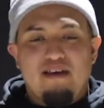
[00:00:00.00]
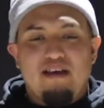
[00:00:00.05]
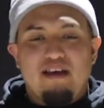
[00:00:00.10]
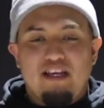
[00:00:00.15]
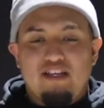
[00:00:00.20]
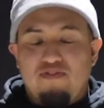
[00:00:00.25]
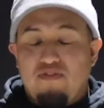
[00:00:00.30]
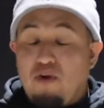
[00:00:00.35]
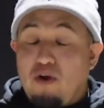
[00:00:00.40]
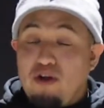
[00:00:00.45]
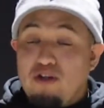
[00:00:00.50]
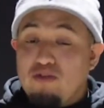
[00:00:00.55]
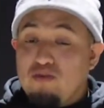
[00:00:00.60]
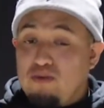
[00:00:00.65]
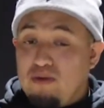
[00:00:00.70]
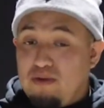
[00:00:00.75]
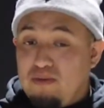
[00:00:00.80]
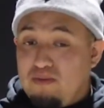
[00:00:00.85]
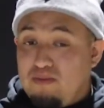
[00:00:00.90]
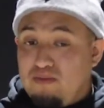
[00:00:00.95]
as far as
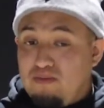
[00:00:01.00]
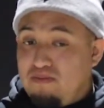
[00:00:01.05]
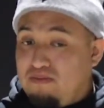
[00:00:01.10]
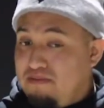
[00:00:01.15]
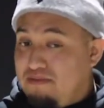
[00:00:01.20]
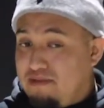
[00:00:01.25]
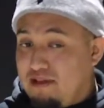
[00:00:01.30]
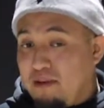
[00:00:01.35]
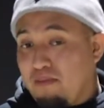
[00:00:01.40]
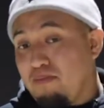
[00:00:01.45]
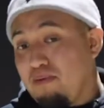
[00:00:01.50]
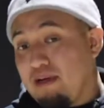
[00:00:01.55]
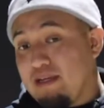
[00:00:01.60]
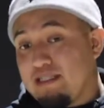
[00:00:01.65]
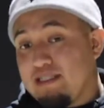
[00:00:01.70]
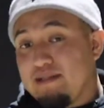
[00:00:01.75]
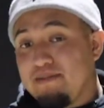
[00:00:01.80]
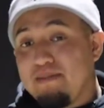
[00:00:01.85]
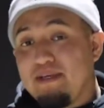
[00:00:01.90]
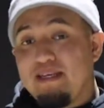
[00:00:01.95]
what
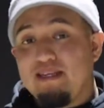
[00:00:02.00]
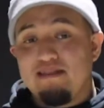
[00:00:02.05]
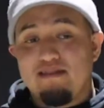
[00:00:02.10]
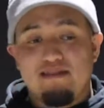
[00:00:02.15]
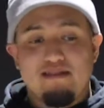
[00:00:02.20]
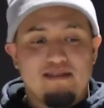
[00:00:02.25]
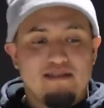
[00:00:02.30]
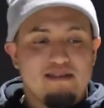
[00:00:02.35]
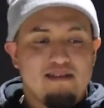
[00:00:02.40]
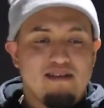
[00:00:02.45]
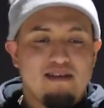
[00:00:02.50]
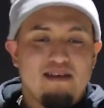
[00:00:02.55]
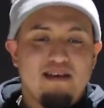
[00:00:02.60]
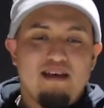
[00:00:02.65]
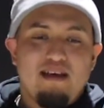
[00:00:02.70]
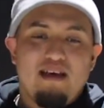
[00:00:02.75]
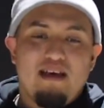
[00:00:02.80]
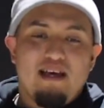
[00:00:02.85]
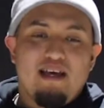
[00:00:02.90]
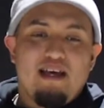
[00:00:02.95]
depression means
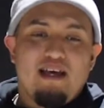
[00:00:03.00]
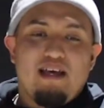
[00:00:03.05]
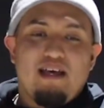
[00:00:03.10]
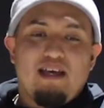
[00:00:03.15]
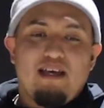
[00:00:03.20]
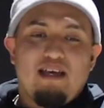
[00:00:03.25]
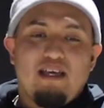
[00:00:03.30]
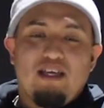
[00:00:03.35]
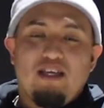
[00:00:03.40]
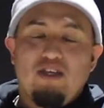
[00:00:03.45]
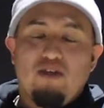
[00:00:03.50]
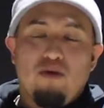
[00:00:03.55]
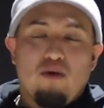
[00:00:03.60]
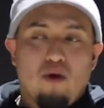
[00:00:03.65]
you